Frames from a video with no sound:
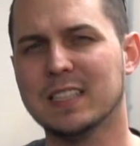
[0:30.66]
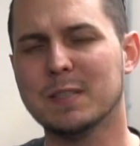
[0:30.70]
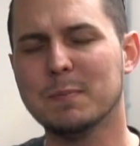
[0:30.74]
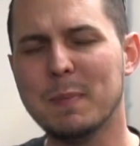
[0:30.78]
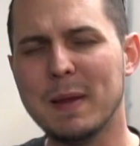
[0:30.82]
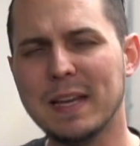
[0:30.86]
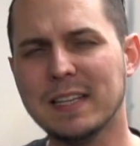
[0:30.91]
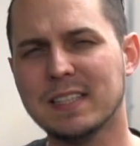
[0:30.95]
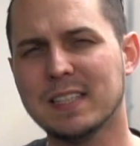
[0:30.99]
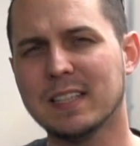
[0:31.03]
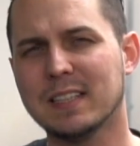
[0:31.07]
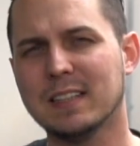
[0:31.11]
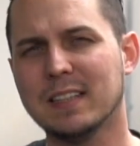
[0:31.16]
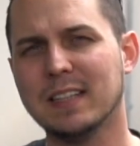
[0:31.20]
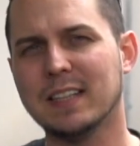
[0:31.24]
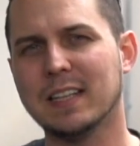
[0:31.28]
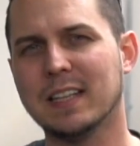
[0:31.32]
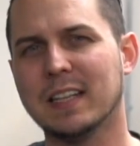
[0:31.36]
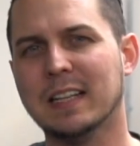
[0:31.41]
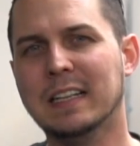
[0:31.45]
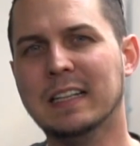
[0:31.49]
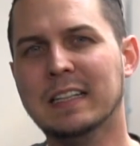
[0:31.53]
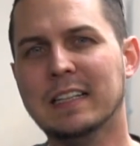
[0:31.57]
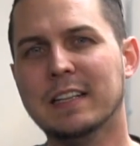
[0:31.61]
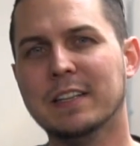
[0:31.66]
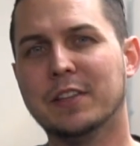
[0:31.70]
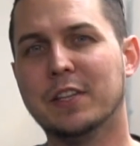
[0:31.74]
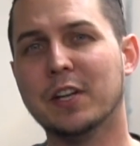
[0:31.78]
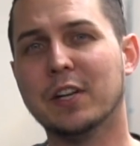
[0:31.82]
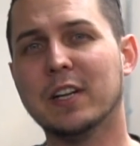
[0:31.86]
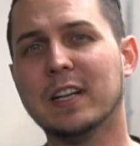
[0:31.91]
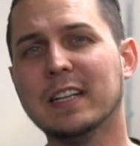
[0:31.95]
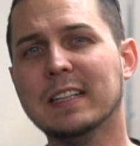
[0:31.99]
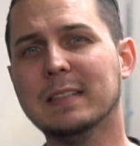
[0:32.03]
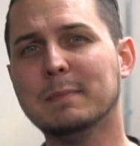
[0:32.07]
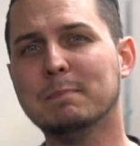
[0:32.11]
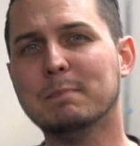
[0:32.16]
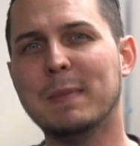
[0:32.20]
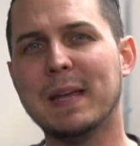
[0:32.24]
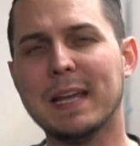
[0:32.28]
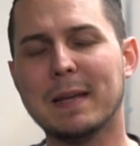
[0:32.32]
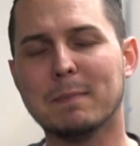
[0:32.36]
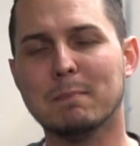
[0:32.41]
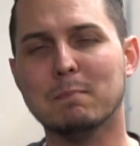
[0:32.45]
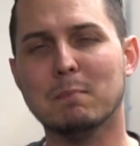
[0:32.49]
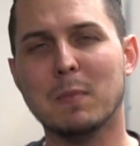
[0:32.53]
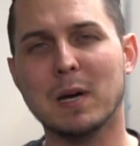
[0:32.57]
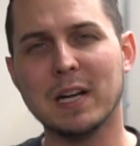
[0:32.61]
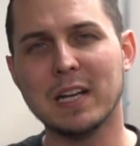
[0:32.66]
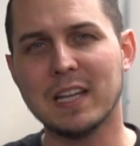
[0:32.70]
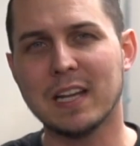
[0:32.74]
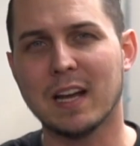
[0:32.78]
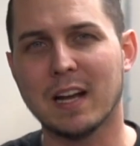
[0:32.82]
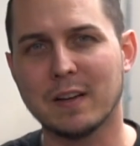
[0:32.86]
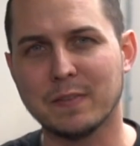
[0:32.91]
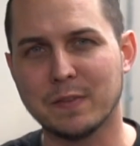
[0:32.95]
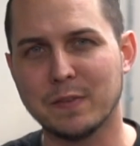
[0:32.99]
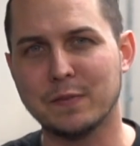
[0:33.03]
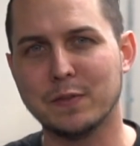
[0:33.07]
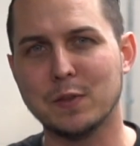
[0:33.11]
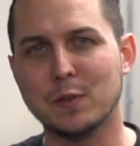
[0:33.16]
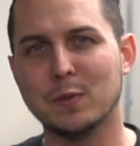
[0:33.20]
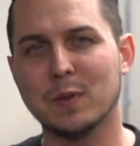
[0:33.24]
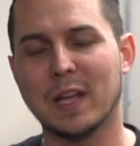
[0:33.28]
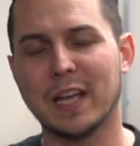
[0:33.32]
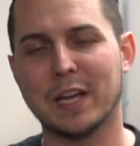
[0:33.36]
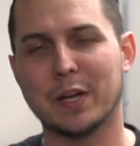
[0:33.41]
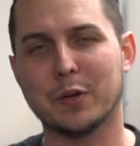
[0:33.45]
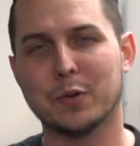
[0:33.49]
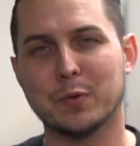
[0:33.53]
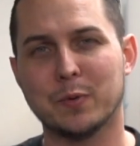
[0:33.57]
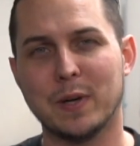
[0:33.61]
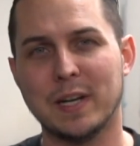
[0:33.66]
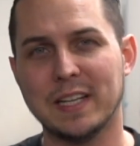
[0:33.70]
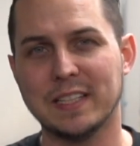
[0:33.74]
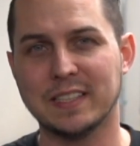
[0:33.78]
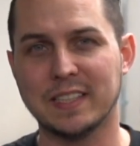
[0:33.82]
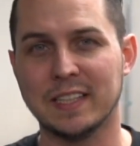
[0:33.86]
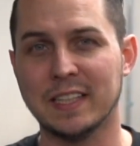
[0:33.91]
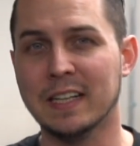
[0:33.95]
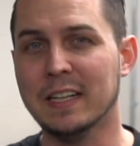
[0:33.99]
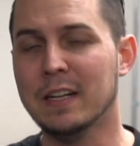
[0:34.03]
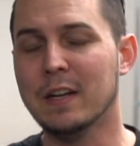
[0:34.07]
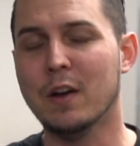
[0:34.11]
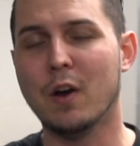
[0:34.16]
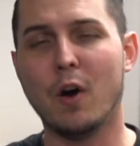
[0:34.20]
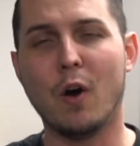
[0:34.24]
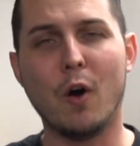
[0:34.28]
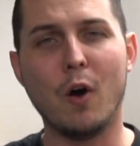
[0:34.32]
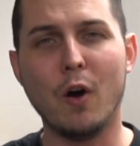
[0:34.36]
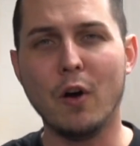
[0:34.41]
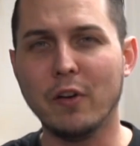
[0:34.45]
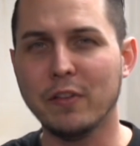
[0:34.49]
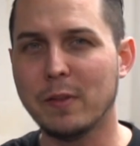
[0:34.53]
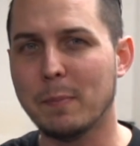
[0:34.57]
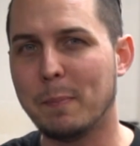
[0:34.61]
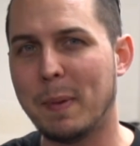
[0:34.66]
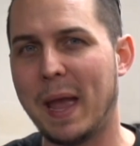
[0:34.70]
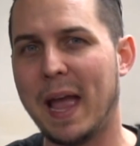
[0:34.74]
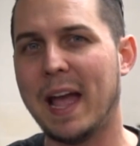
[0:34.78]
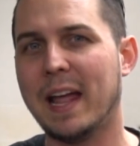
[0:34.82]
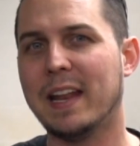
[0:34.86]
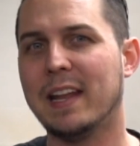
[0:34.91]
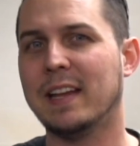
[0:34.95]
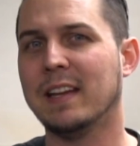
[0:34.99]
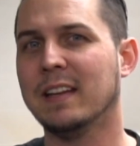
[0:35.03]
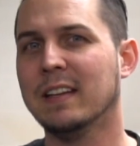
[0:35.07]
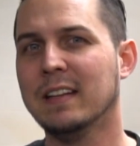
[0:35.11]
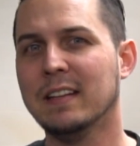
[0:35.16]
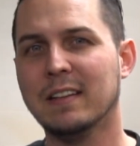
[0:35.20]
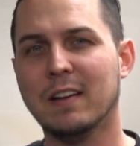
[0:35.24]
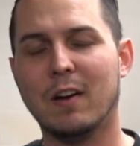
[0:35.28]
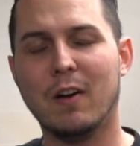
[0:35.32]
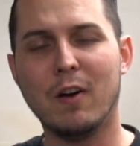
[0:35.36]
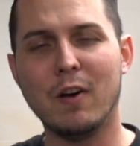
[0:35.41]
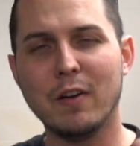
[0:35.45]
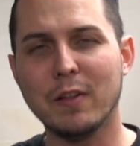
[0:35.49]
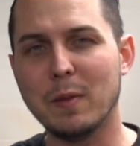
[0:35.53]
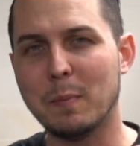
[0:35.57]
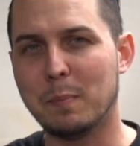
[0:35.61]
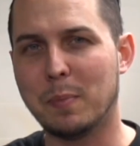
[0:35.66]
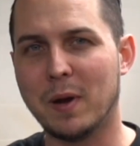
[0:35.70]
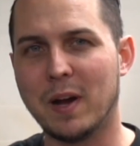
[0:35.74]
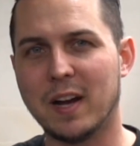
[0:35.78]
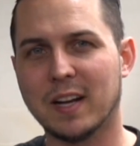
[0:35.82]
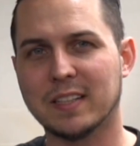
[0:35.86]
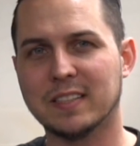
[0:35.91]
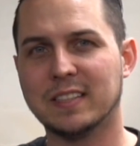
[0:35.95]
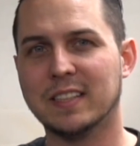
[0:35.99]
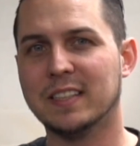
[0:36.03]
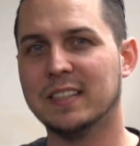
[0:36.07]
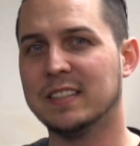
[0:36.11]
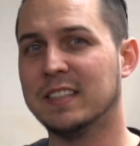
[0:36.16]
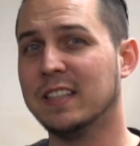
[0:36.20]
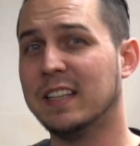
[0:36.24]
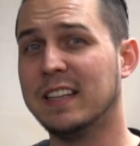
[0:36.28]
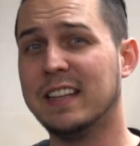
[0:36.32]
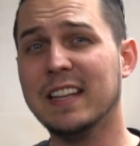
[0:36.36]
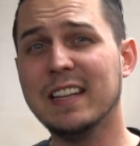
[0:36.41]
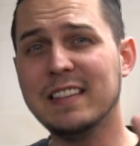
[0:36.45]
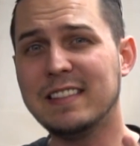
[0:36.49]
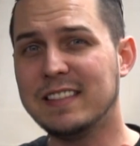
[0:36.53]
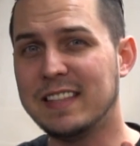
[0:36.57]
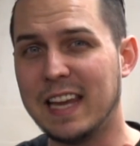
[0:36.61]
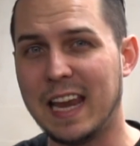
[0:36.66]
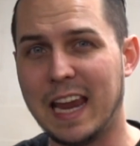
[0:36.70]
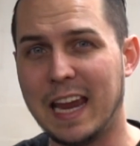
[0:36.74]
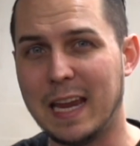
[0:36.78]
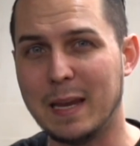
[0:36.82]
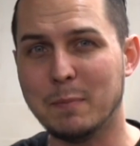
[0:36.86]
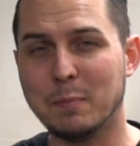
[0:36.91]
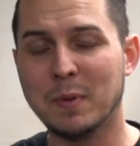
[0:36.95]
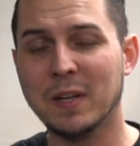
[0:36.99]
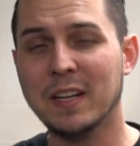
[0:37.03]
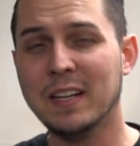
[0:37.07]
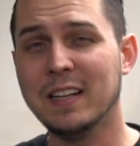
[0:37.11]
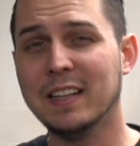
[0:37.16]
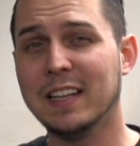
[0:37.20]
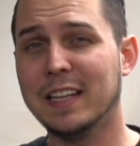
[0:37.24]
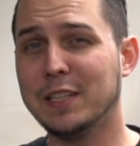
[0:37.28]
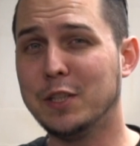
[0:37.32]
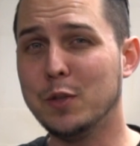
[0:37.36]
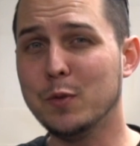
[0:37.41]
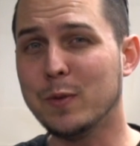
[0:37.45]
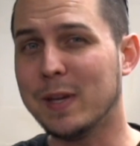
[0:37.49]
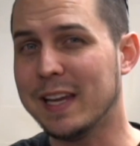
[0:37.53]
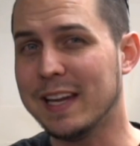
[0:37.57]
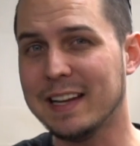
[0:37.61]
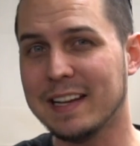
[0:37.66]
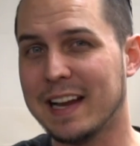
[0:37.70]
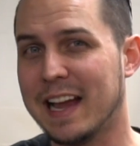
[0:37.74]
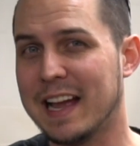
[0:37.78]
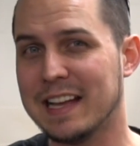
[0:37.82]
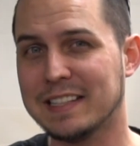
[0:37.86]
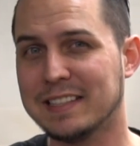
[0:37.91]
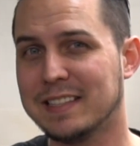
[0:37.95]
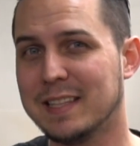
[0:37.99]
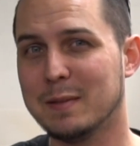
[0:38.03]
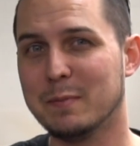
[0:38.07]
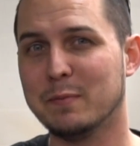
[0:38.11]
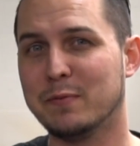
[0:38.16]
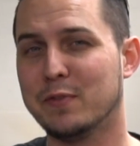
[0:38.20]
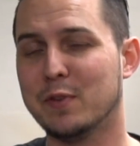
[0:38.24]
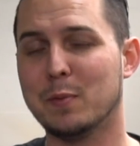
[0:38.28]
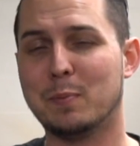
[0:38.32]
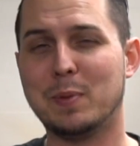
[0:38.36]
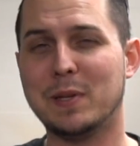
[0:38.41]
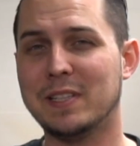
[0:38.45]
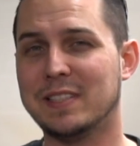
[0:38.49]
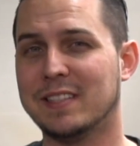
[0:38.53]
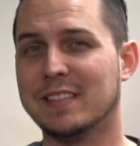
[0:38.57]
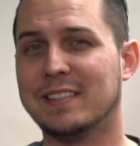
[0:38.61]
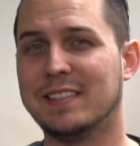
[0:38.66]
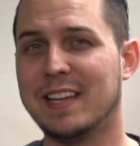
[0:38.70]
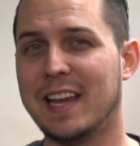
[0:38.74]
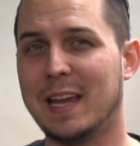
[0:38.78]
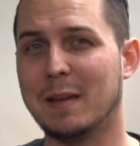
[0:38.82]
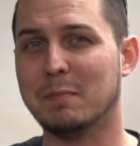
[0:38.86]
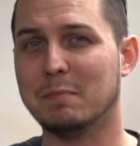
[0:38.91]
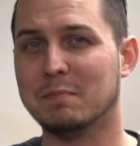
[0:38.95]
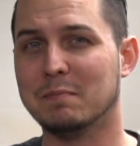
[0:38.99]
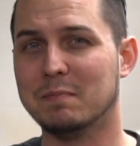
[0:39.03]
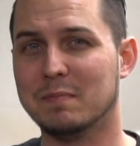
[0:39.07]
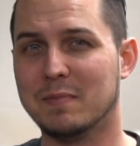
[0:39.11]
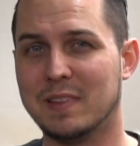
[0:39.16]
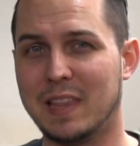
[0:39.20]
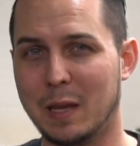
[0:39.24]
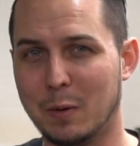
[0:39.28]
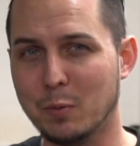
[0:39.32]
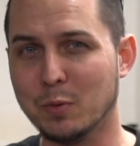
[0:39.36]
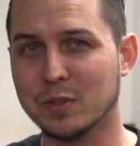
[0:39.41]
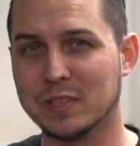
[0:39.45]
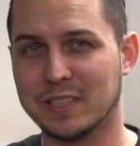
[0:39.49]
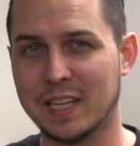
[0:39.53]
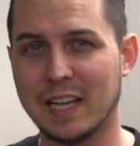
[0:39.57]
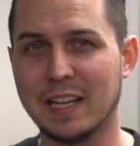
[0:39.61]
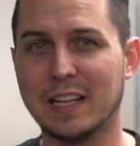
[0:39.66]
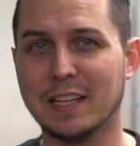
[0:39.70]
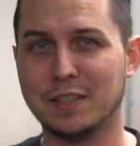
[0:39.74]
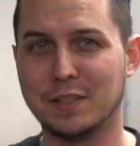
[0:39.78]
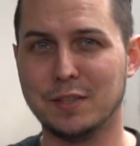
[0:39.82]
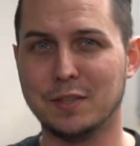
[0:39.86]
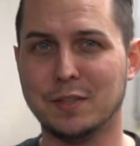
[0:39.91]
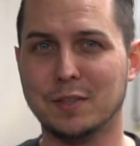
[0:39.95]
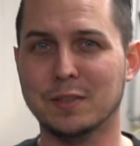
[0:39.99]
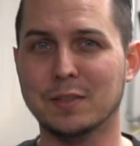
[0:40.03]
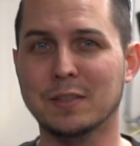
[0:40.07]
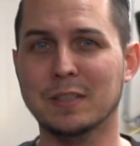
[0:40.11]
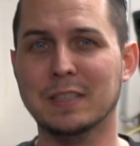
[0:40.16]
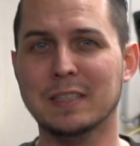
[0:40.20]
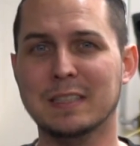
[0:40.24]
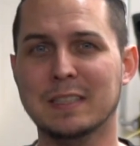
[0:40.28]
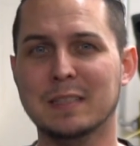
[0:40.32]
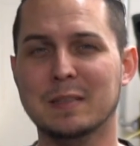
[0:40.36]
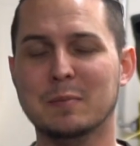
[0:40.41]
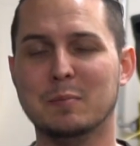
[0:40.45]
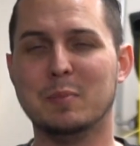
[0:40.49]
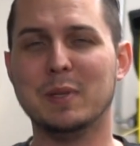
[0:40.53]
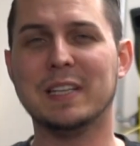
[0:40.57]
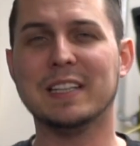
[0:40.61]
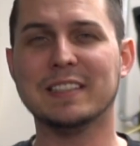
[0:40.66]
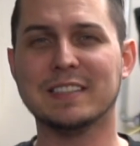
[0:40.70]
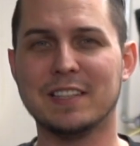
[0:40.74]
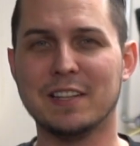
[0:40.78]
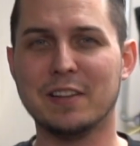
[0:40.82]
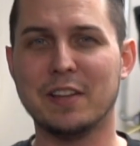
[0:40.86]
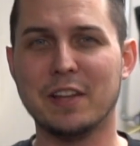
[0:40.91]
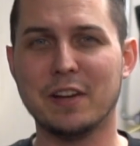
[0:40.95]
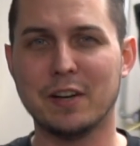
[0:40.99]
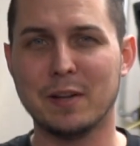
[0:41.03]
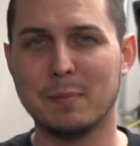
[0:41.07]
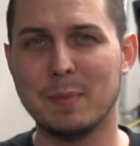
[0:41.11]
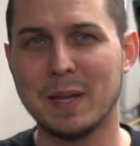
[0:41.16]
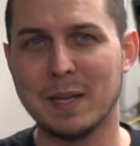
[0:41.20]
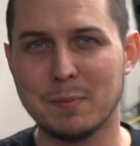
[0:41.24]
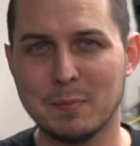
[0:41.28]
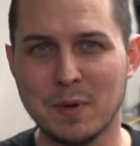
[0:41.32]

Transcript: It's basically that they're gonna make money off of you like crazy. All the padding, all the boxes, the tape. Like, you can't ask them for a piece of tape. They will sell it to you because they're there to make